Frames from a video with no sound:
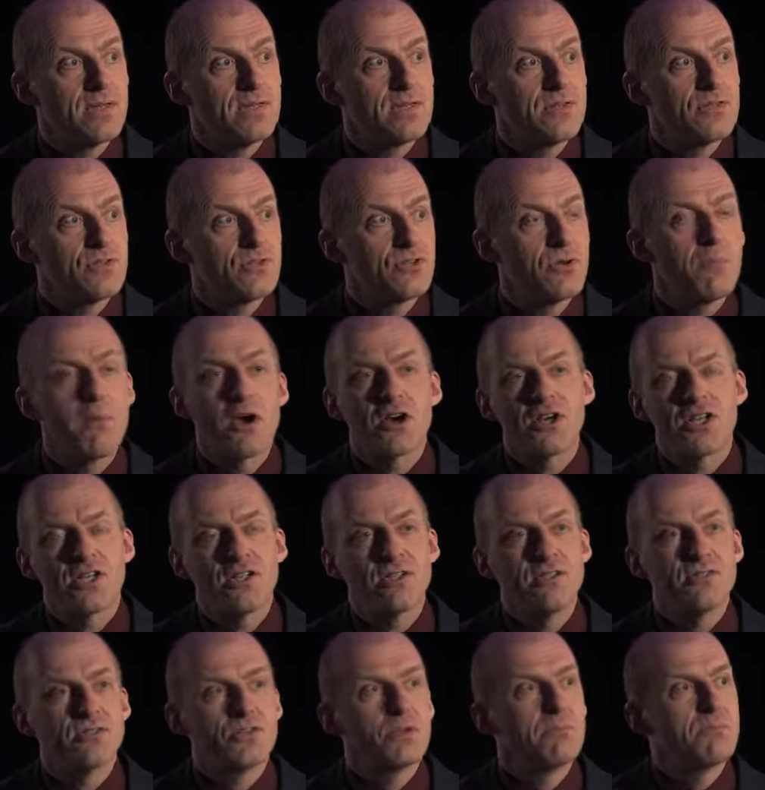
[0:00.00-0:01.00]

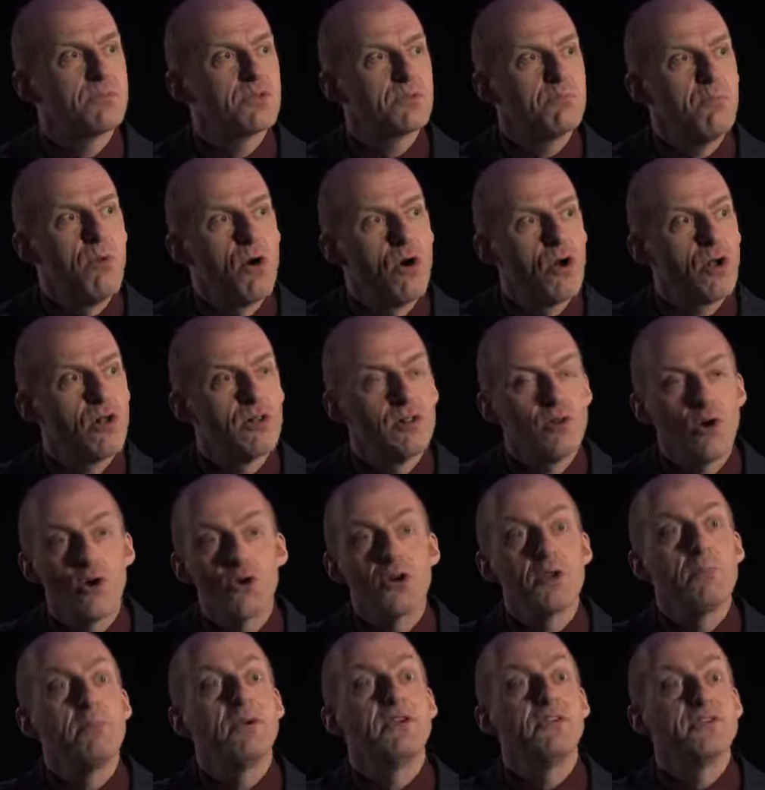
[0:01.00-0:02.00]
some small
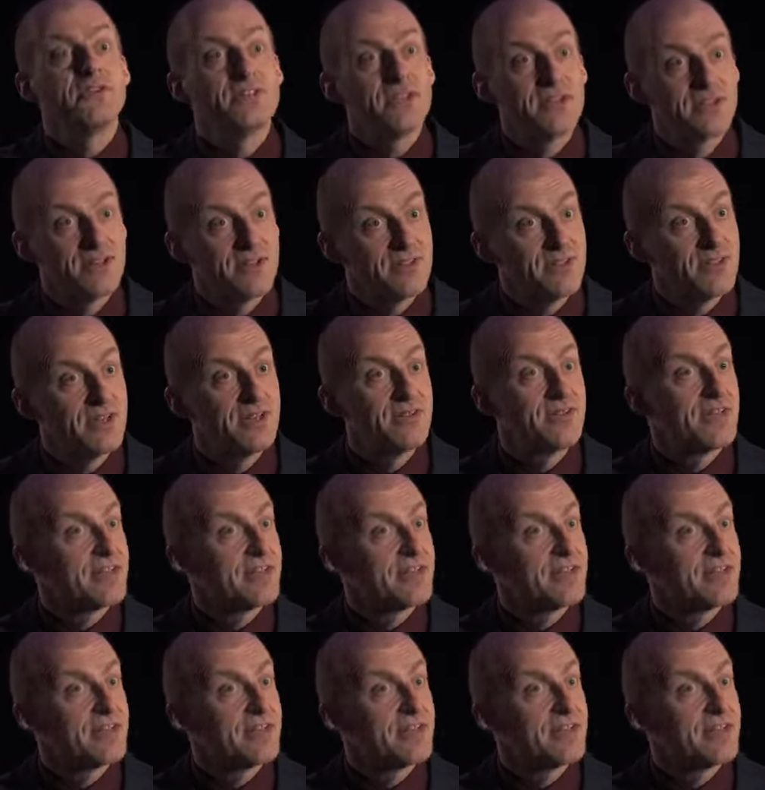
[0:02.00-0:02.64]
ornaments here and there.